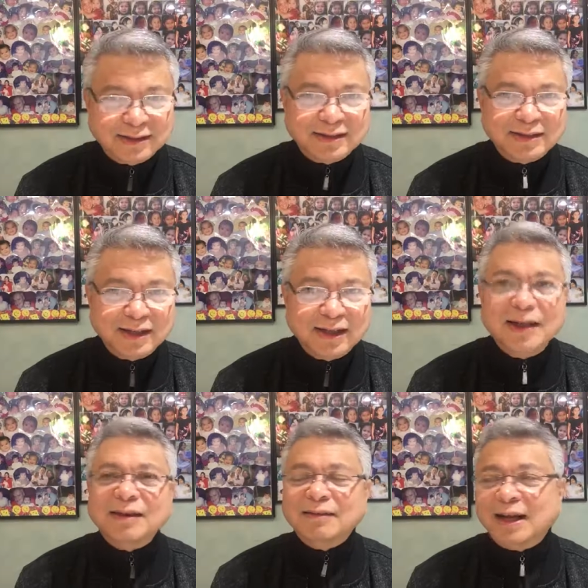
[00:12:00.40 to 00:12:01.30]
that
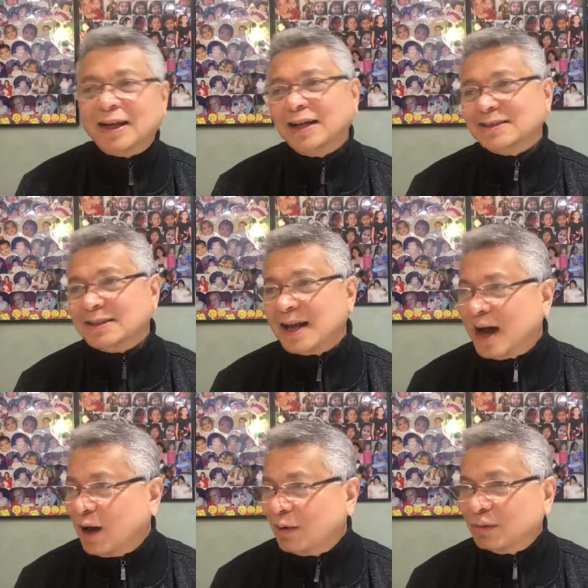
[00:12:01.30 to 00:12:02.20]
has now
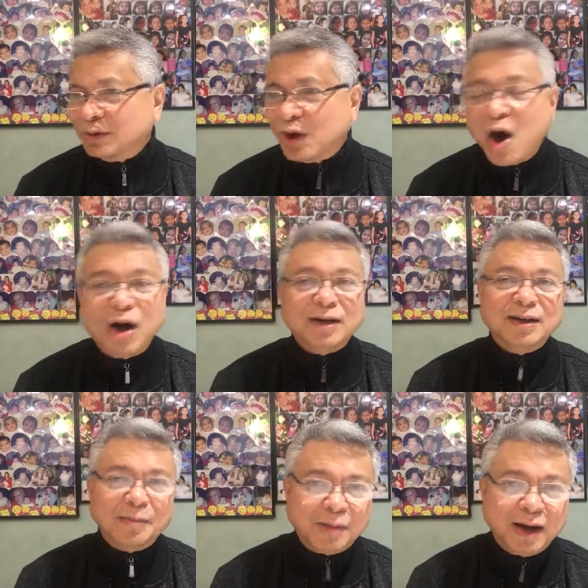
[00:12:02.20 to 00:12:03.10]
dawned
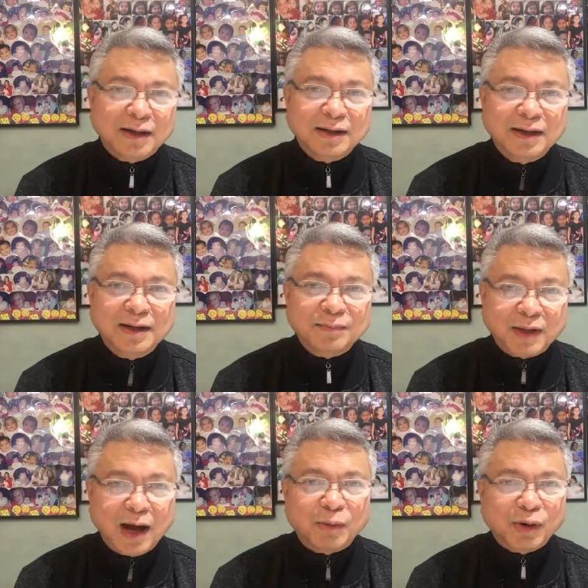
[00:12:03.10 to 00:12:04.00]
upon our
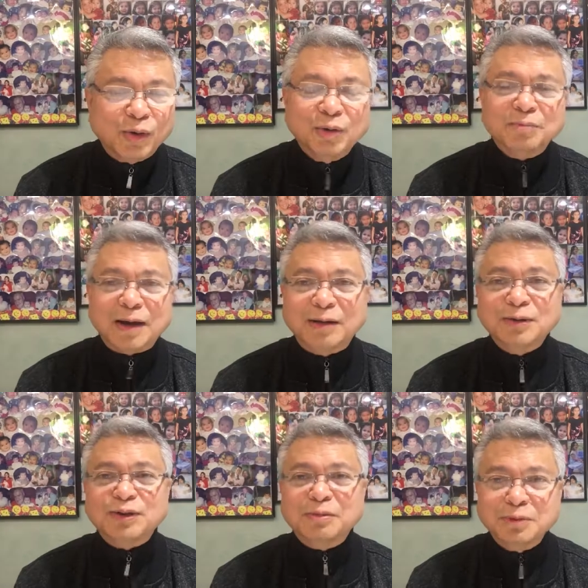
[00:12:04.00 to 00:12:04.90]
own parish
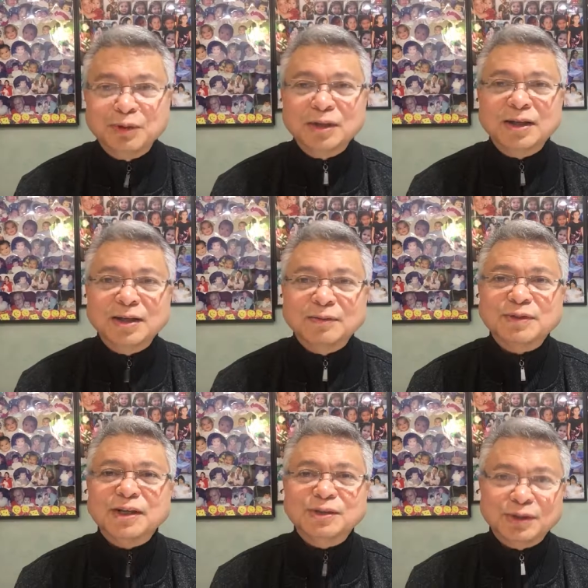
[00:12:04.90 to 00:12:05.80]
community of St.
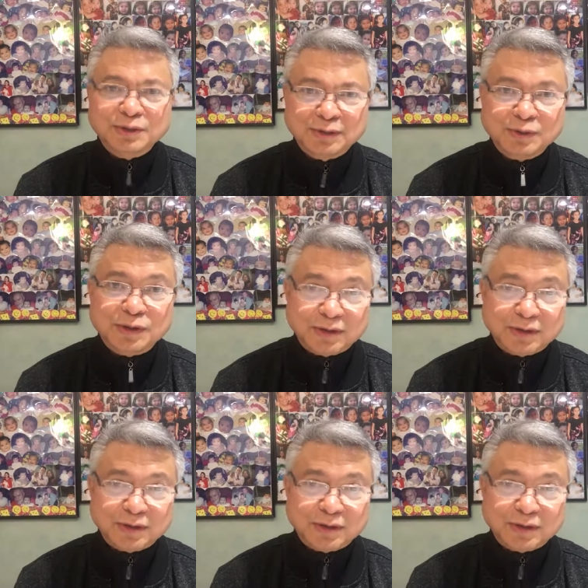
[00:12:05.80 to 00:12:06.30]
Joseph's Church.